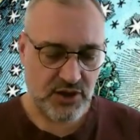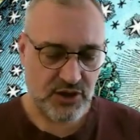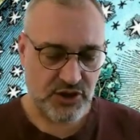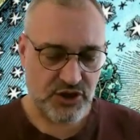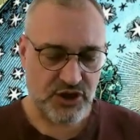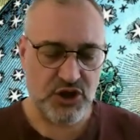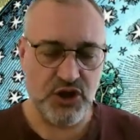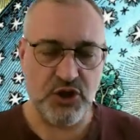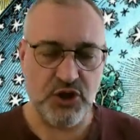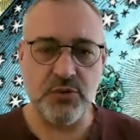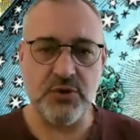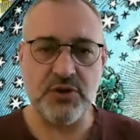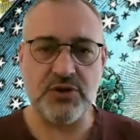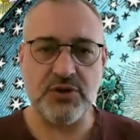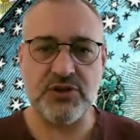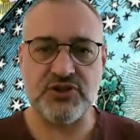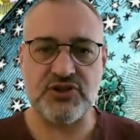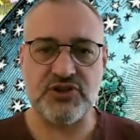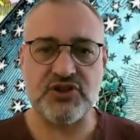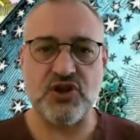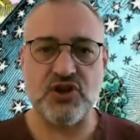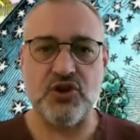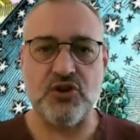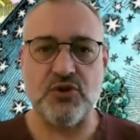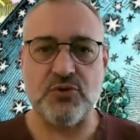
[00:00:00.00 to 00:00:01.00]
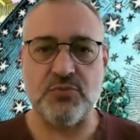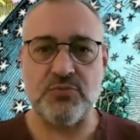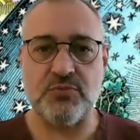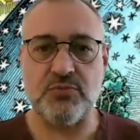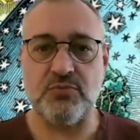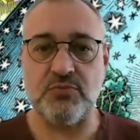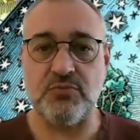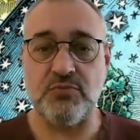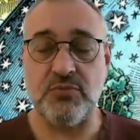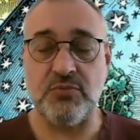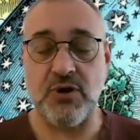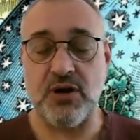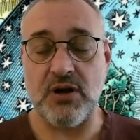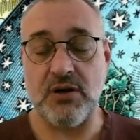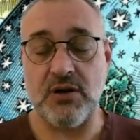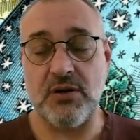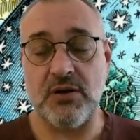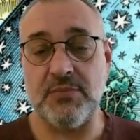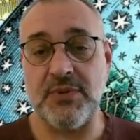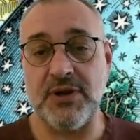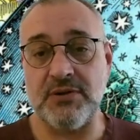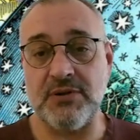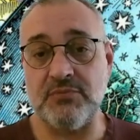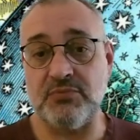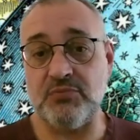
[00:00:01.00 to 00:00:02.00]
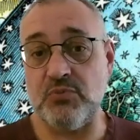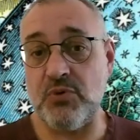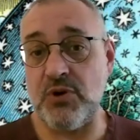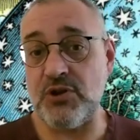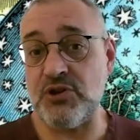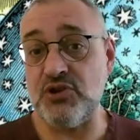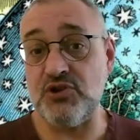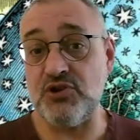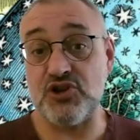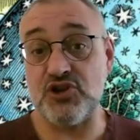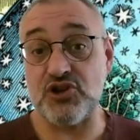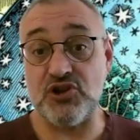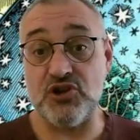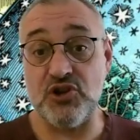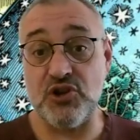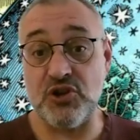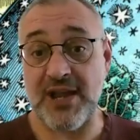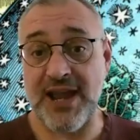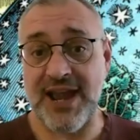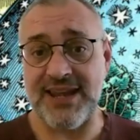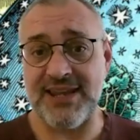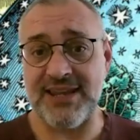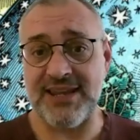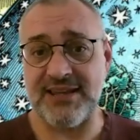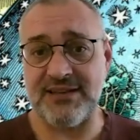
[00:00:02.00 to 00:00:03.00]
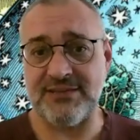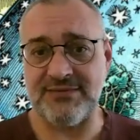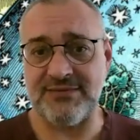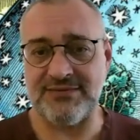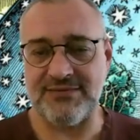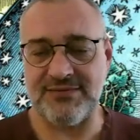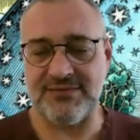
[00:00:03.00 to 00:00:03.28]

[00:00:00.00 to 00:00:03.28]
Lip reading: you would assume, I mean, when you just look at it,